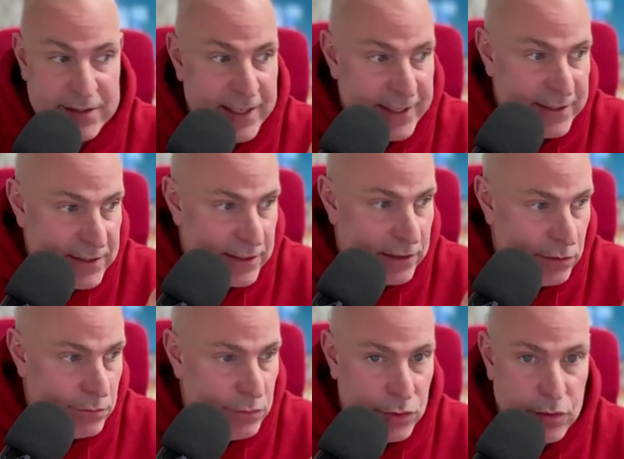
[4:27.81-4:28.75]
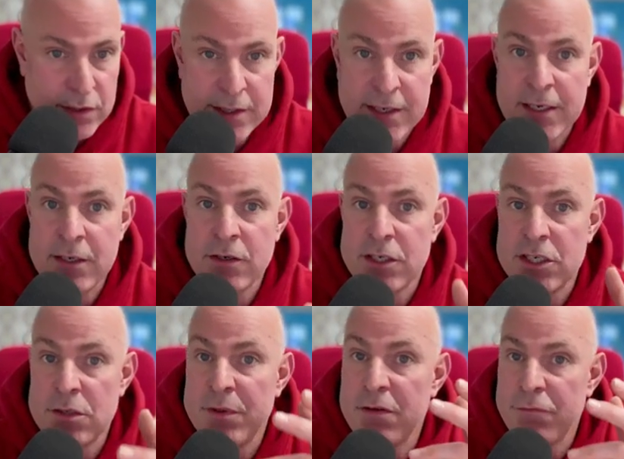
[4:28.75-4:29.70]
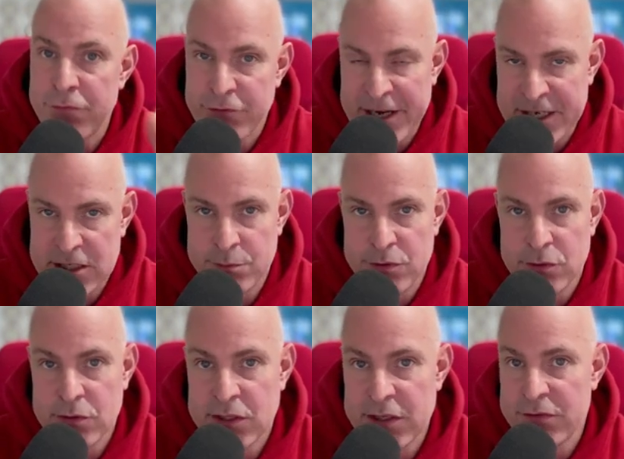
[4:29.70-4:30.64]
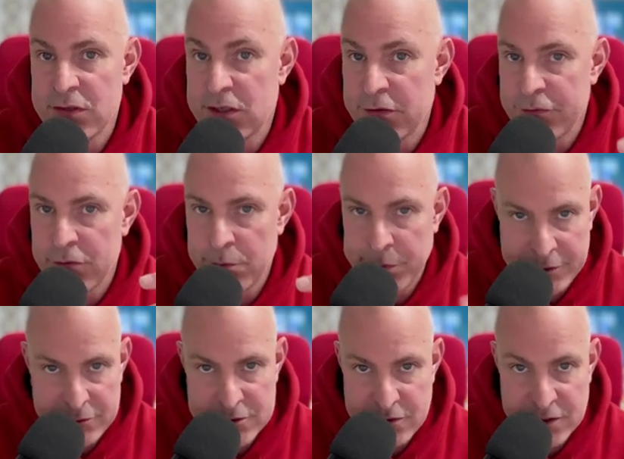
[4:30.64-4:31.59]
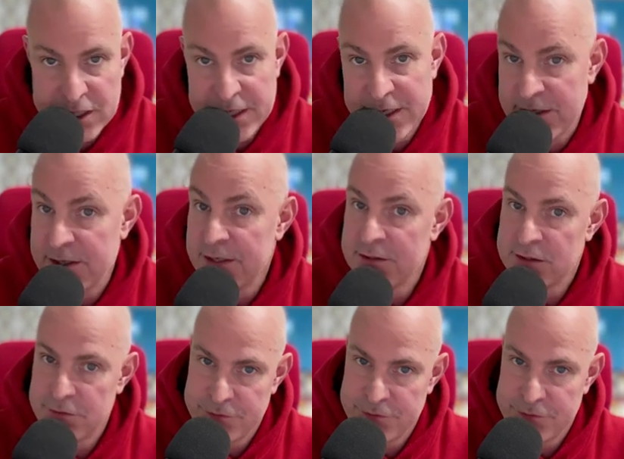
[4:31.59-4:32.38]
And how can you be flexible given different periods of the year, different students,